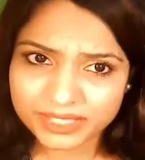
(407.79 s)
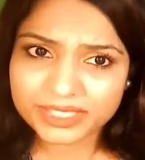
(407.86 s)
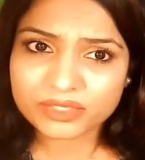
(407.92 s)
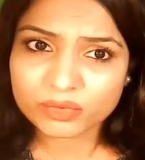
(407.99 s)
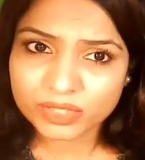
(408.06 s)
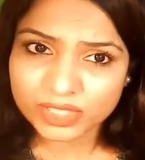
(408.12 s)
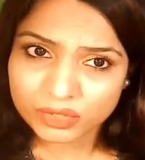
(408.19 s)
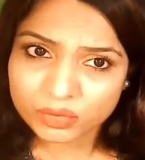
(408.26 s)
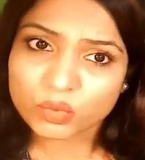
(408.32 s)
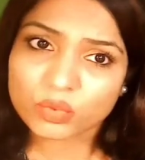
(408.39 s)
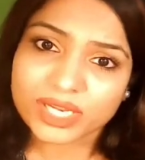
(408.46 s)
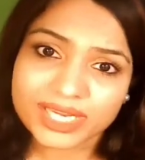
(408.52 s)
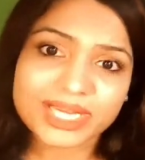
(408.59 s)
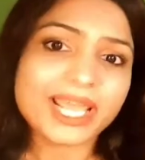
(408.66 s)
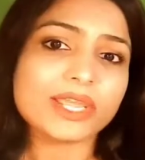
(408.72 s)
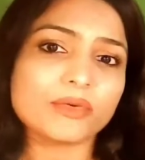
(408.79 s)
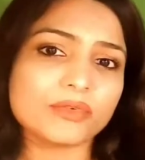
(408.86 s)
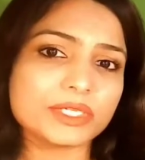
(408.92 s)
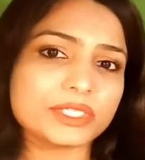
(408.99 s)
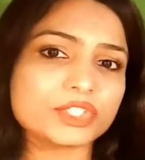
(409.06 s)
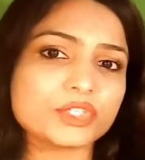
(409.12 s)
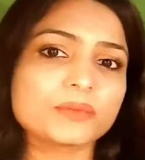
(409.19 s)
particular local
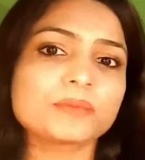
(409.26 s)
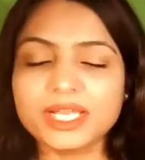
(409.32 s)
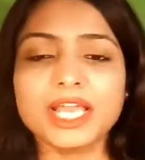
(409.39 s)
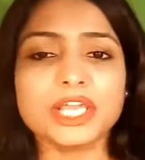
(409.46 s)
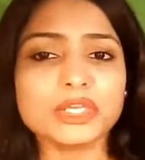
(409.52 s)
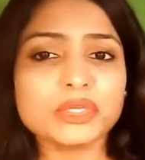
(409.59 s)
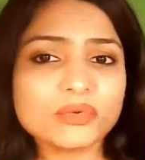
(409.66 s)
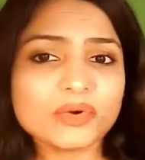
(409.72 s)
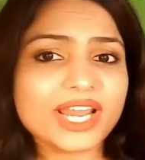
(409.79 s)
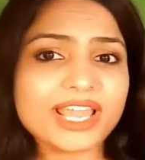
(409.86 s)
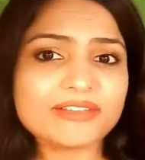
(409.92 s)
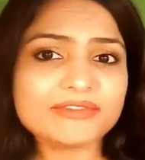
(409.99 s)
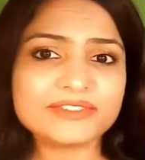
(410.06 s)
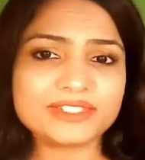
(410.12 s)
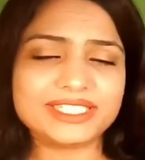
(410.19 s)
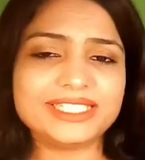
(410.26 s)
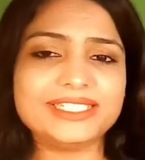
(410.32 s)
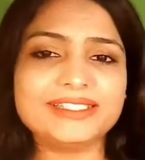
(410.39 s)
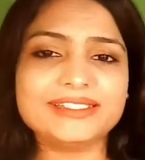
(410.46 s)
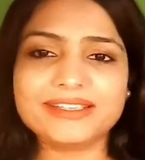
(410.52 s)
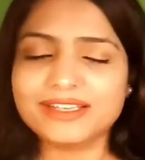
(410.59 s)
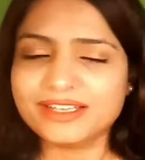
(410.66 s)
language. You would have seen